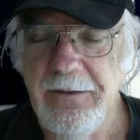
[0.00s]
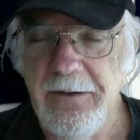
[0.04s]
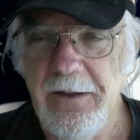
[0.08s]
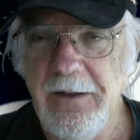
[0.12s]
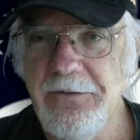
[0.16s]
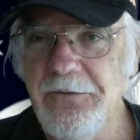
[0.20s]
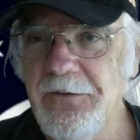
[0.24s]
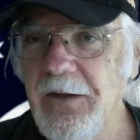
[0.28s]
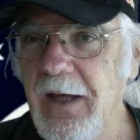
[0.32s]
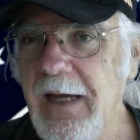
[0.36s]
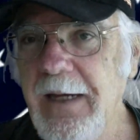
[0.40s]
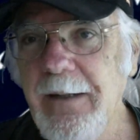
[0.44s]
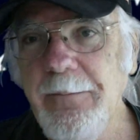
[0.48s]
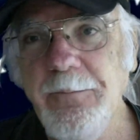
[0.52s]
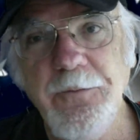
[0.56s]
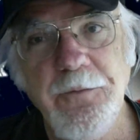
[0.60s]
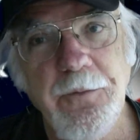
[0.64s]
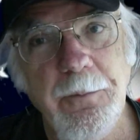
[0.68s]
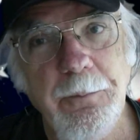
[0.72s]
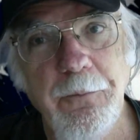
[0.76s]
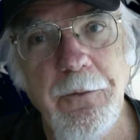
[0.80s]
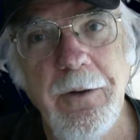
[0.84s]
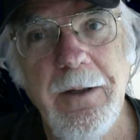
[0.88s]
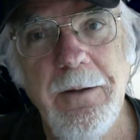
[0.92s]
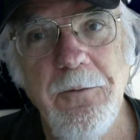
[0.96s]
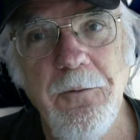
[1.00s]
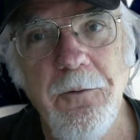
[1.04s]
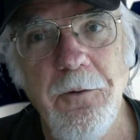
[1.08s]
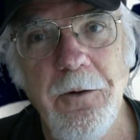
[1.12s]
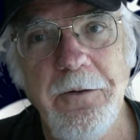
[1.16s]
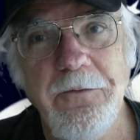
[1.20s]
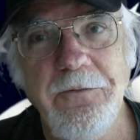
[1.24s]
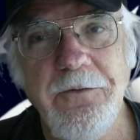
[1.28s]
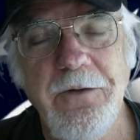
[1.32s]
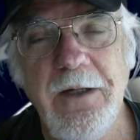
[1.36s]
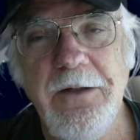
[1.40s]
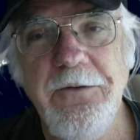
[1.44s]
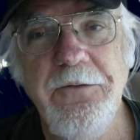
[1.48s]
the same Supreme
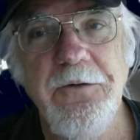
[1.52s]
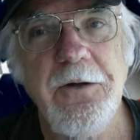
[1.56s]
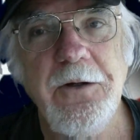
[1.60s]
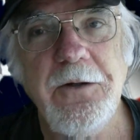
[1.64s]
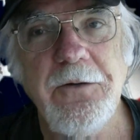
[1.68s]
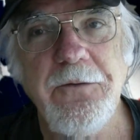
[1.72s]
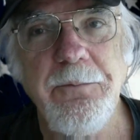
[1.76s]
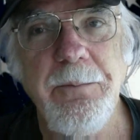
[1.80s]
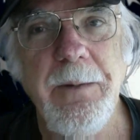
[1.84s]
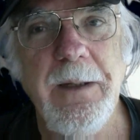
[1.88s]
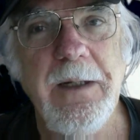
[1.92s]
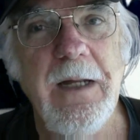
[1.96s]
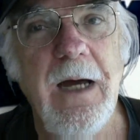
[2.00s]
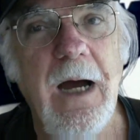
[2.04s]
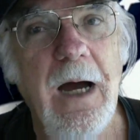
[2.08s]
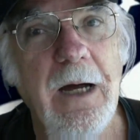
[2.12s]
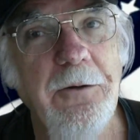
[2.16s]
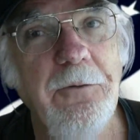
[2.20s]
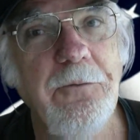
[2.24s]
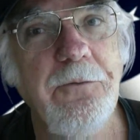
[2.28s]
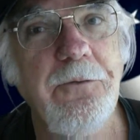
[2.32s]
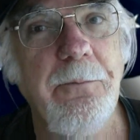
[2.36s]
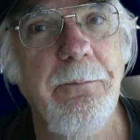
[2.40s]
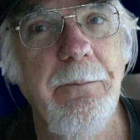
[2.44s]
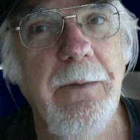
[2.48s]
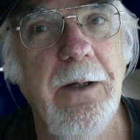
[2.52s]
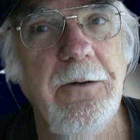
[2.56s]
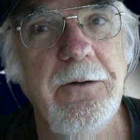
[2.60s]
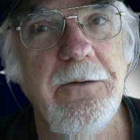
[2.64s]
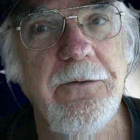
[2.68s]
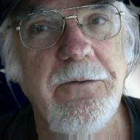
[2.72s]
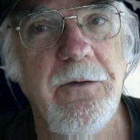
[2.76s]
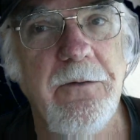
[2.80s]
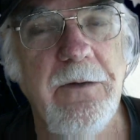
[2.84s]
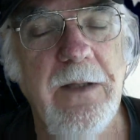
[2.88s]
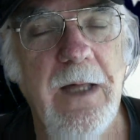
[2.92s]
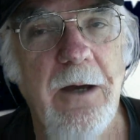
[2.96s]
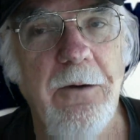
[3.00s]
Court says you can spend hundreds of
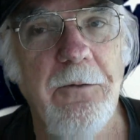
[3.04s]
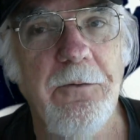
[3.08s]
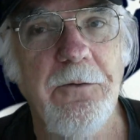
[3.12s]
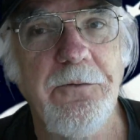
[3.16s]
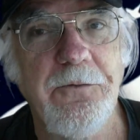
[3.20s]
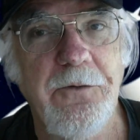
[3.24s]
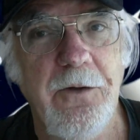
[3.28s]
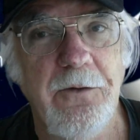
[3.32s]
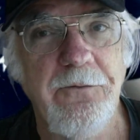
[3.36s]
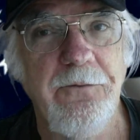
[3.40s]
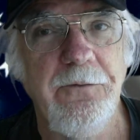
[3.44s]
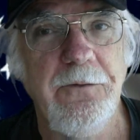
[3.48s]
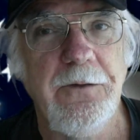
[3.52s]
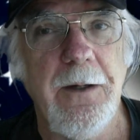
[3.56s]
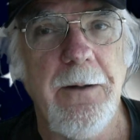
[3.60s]
millions of dollars to